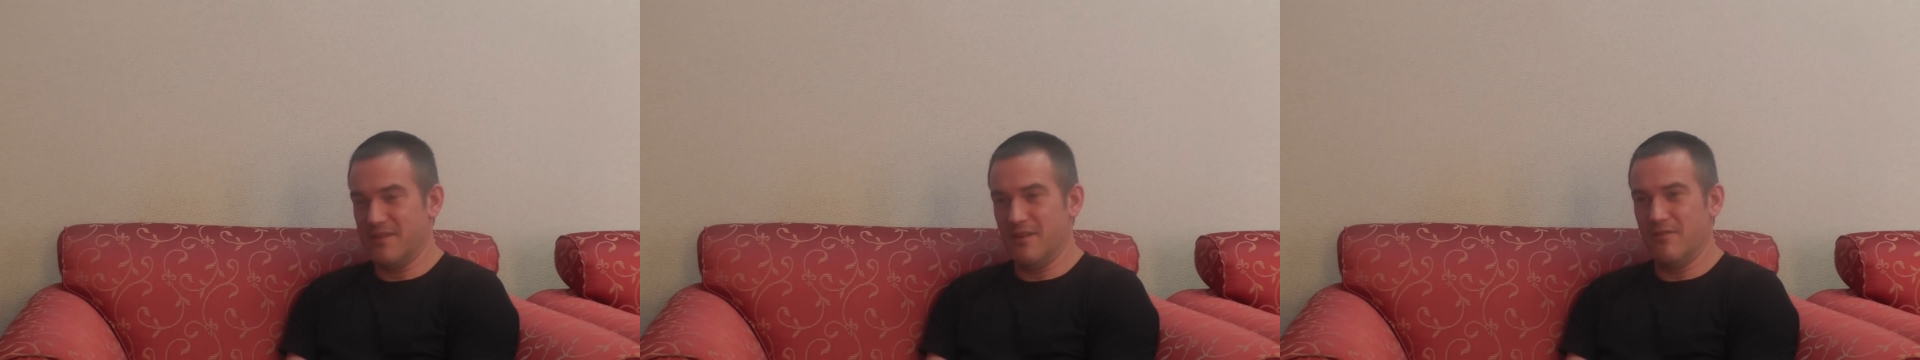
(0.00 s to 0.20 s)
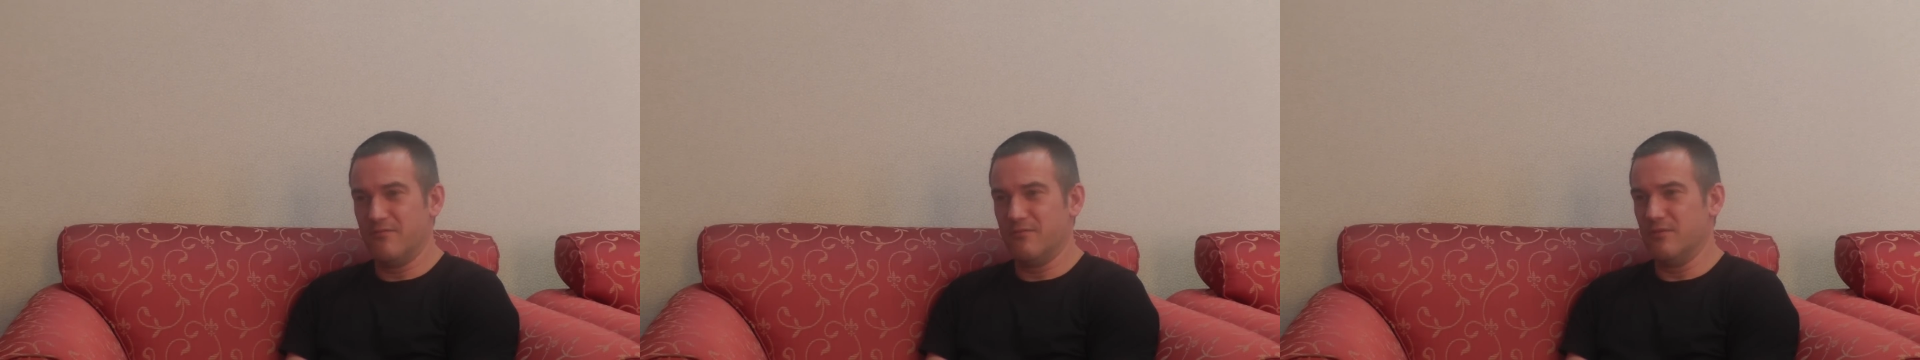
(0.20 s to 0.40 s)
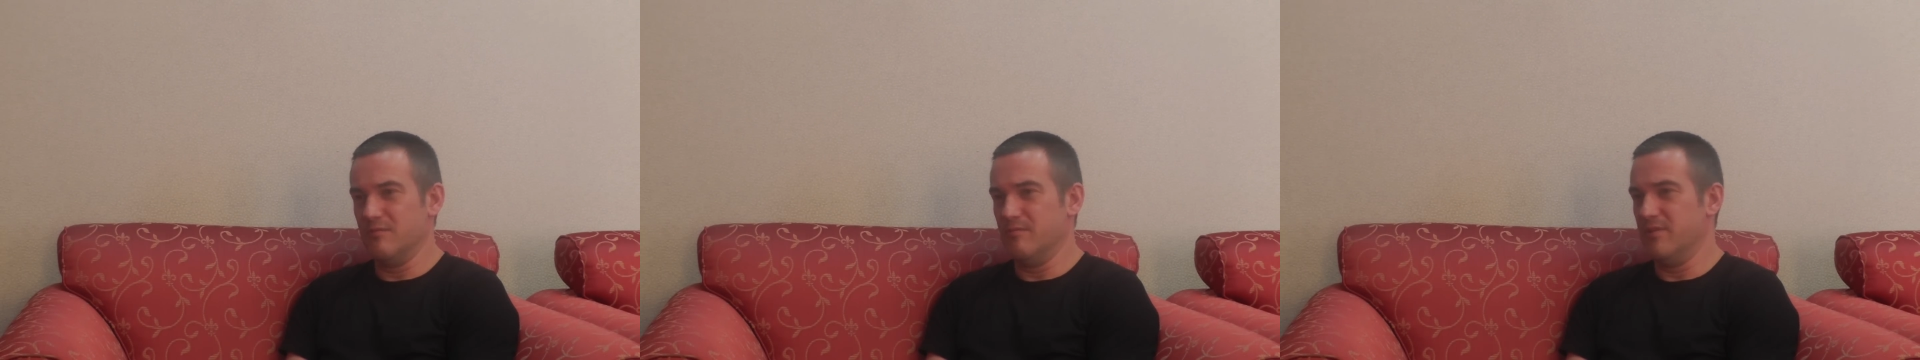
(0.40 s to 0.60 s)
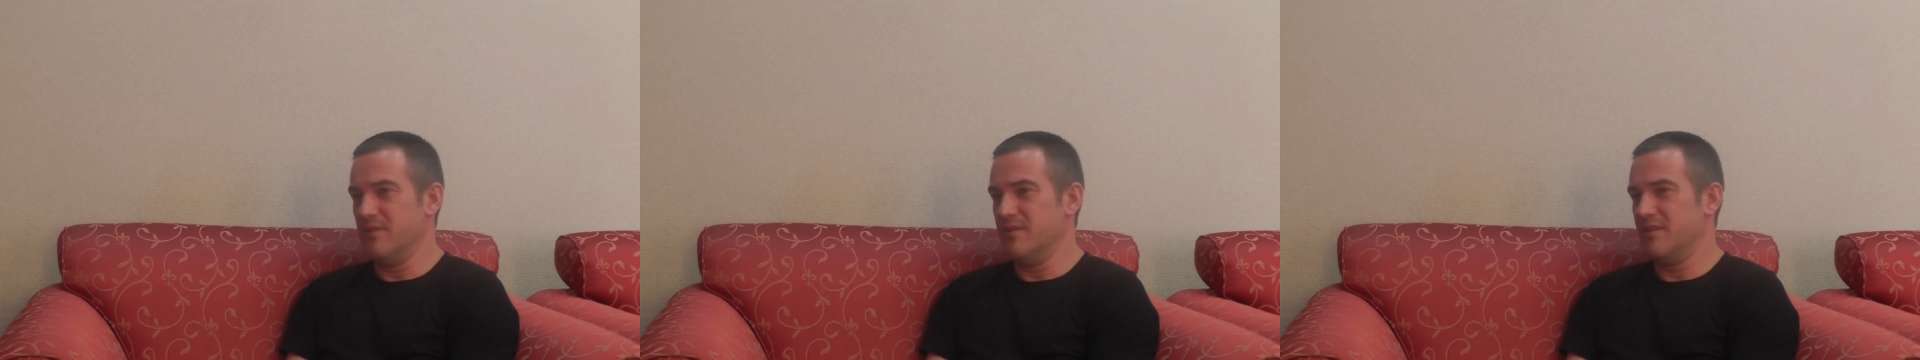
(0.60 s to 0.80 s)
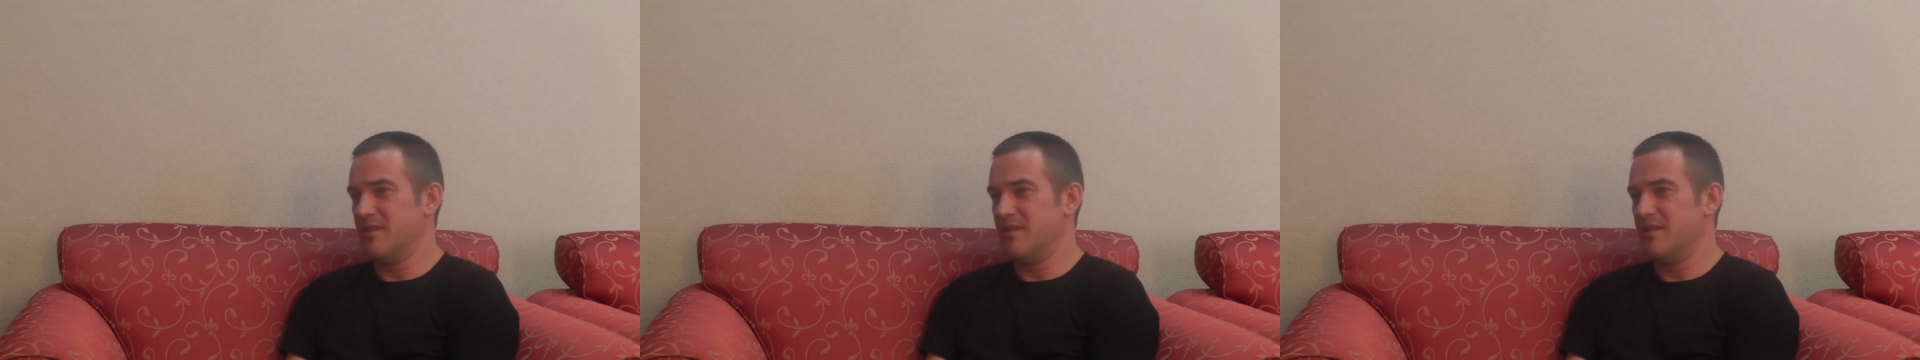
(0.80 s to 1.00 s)
no rule
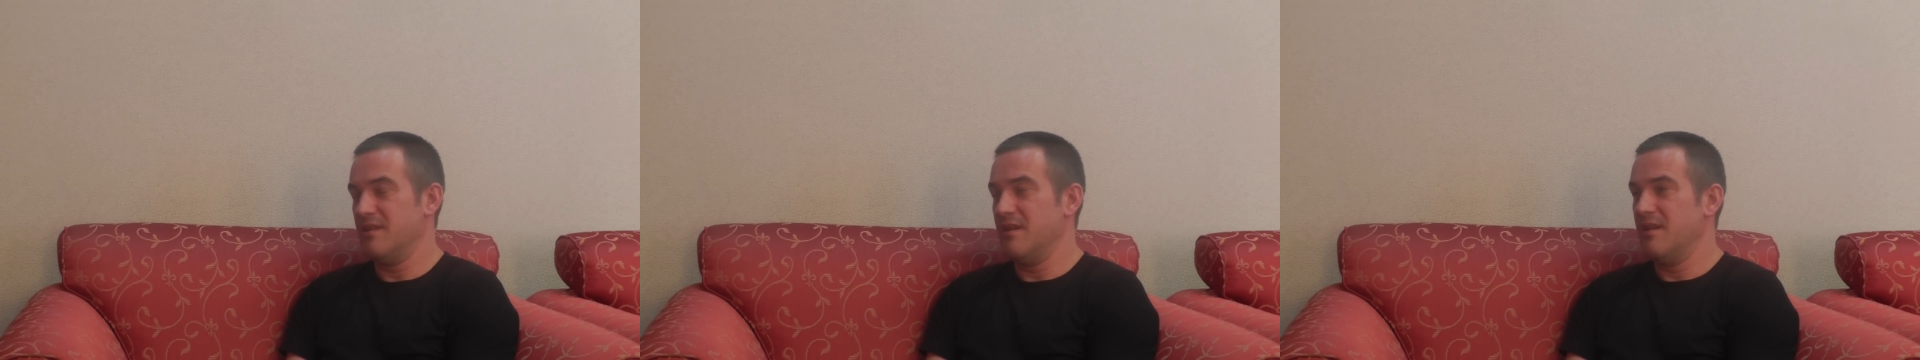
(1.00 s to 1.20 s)
book.